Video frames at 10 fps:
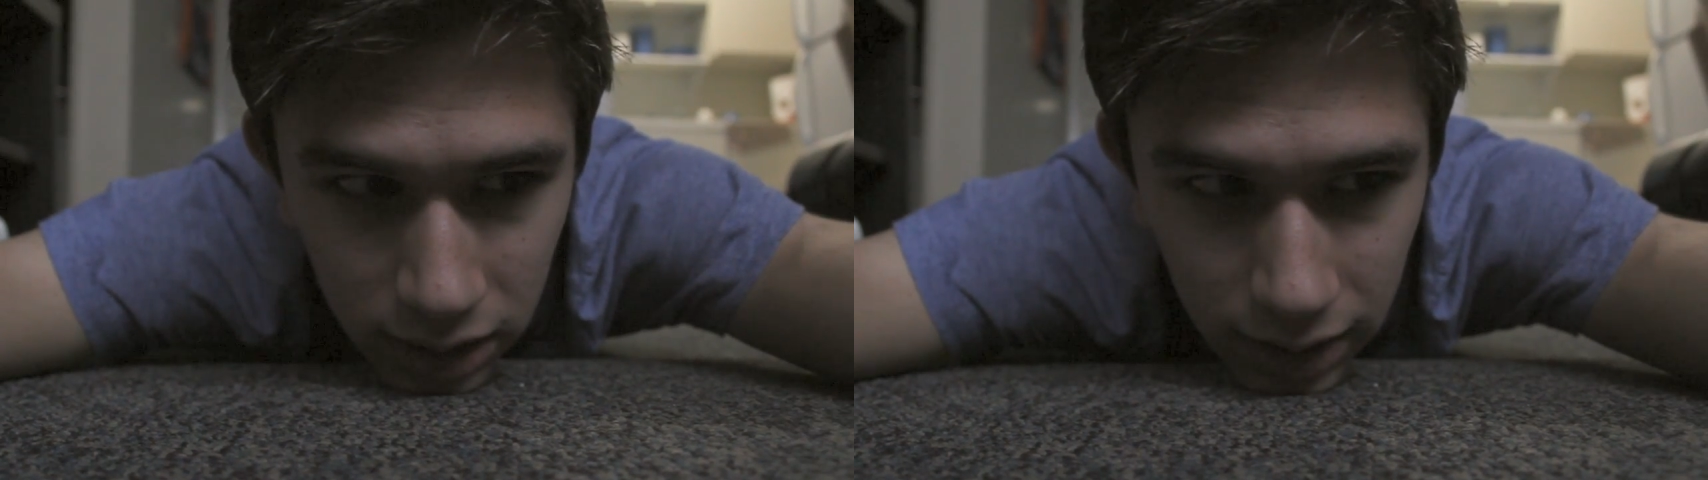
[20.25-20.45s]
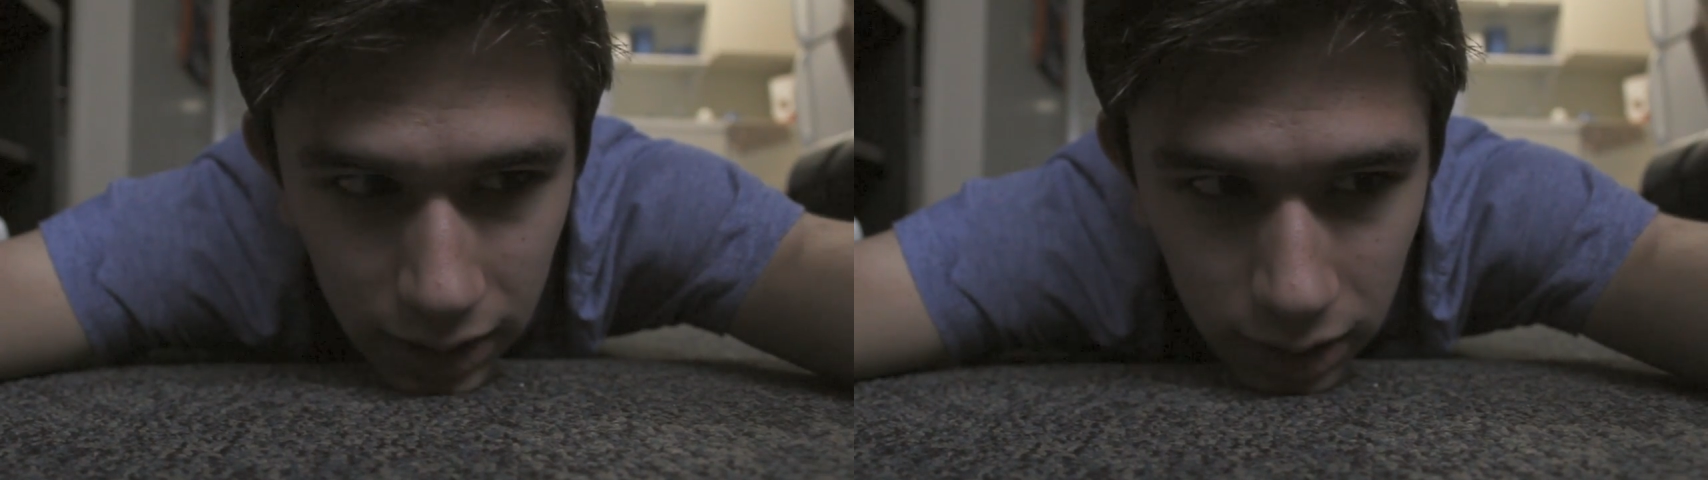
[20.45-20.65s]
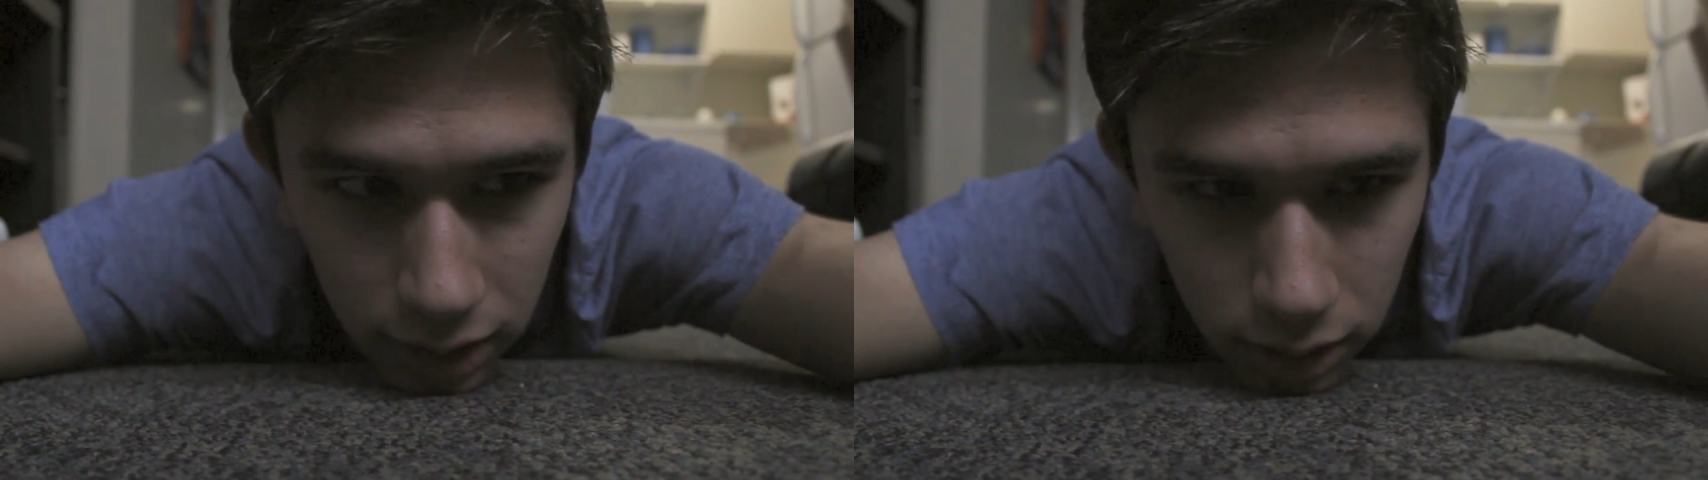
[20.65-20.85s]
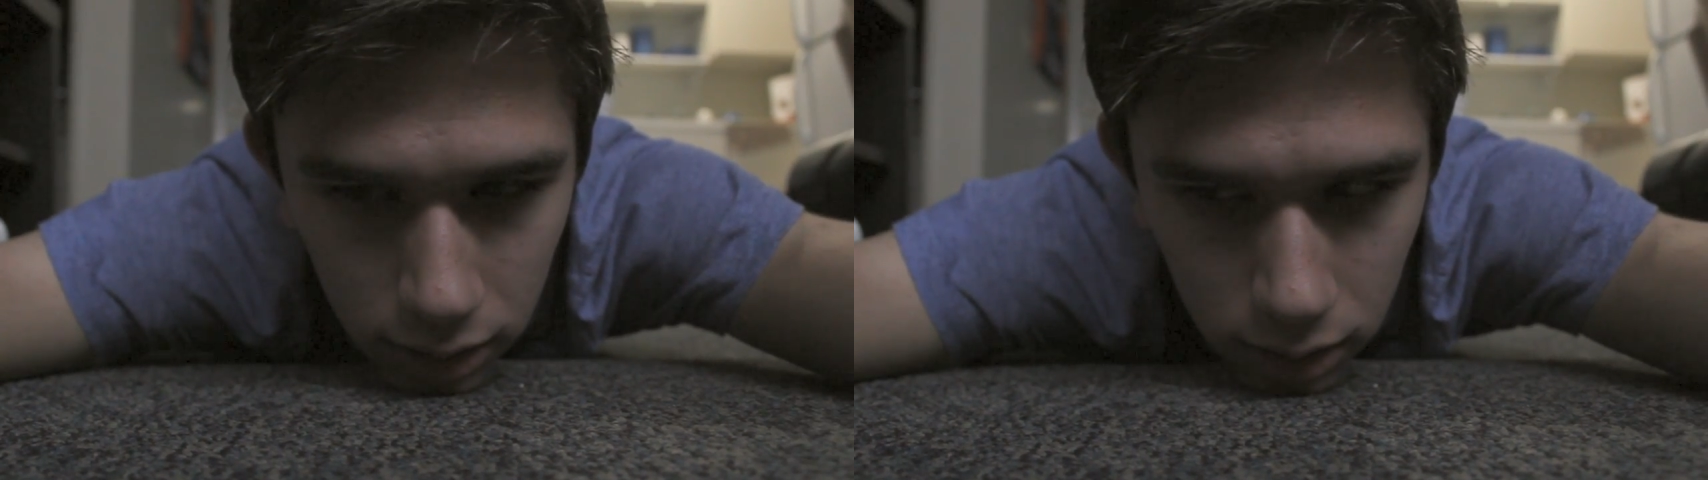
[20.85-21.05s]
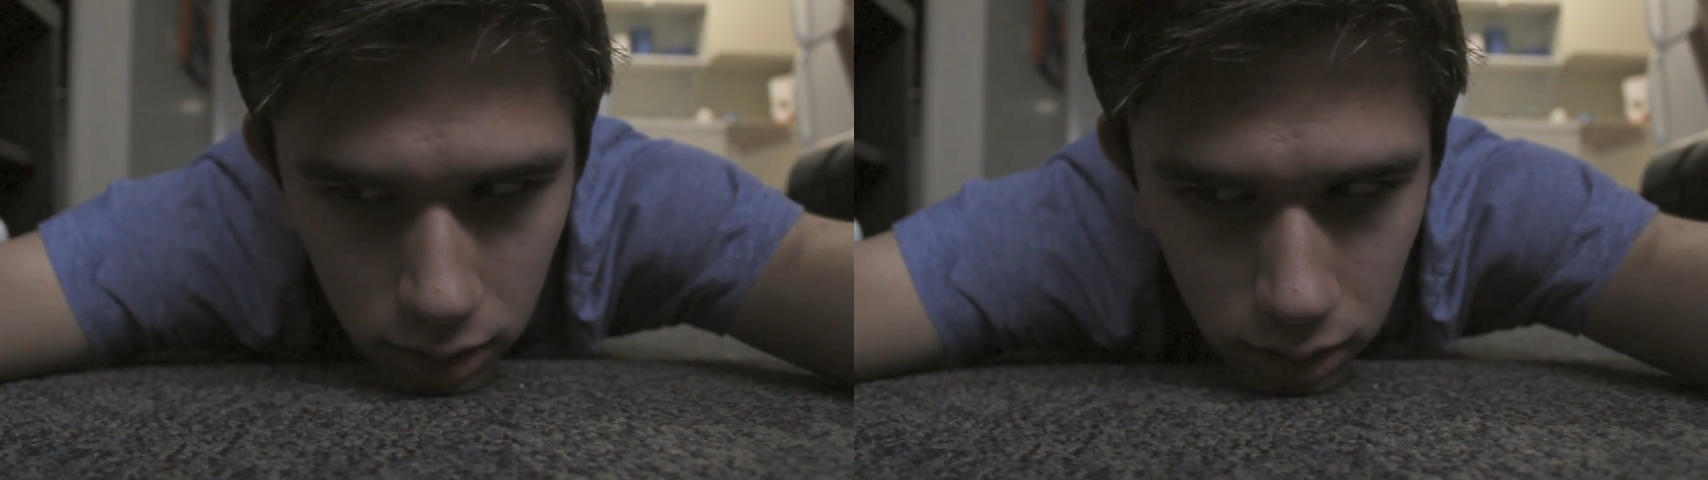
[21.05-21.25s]
and
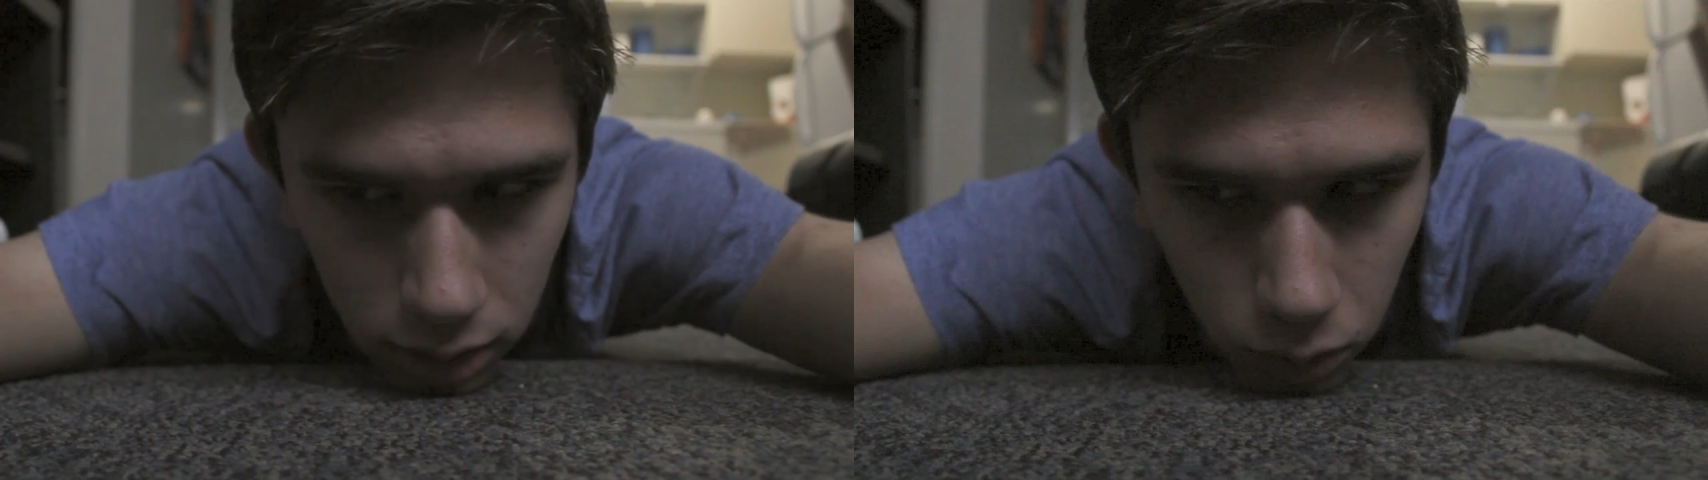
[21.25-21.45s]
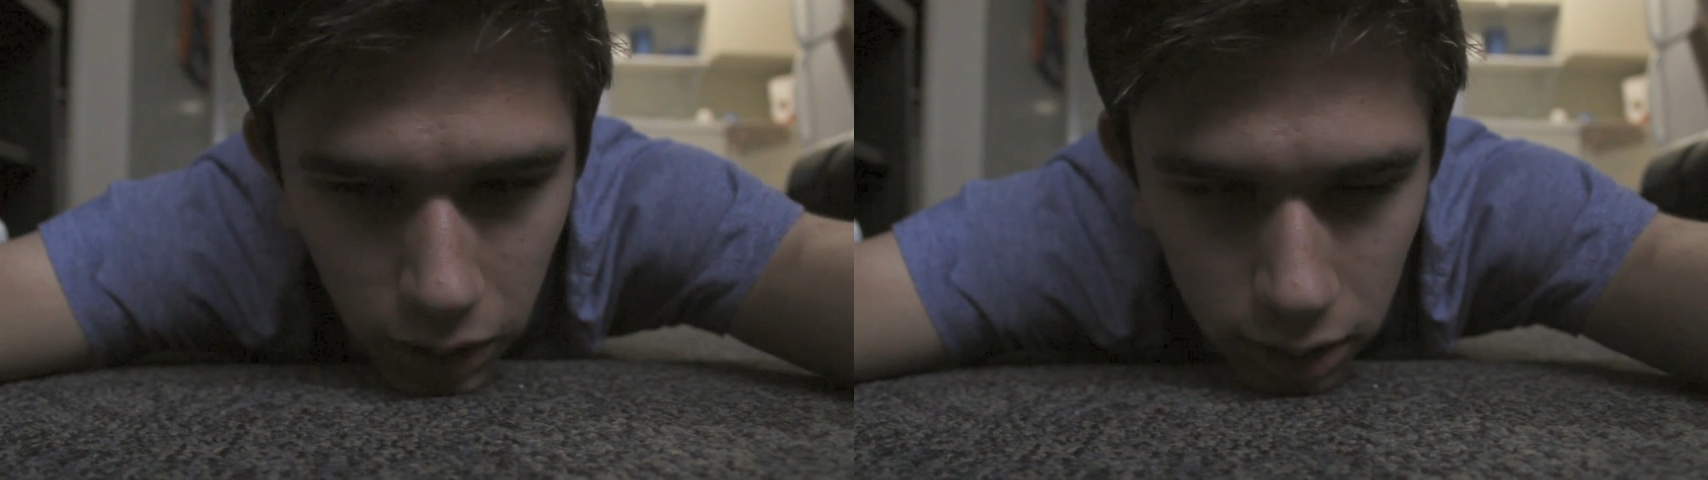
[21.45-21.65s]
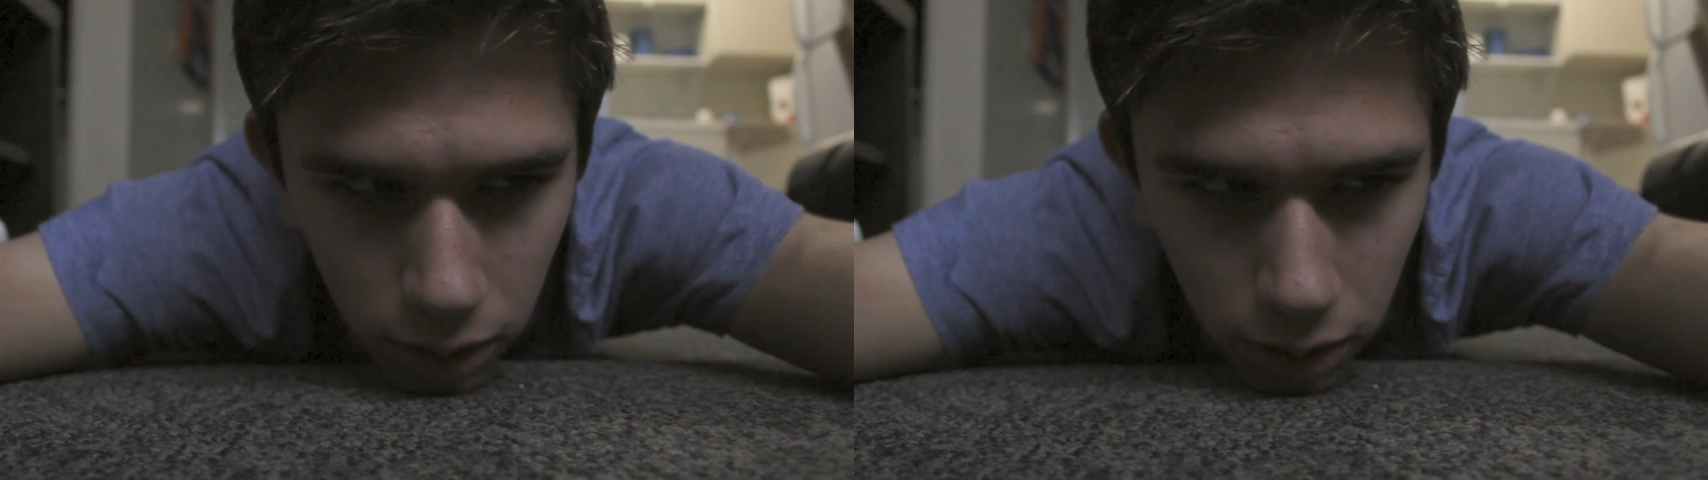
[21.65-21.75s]
wait,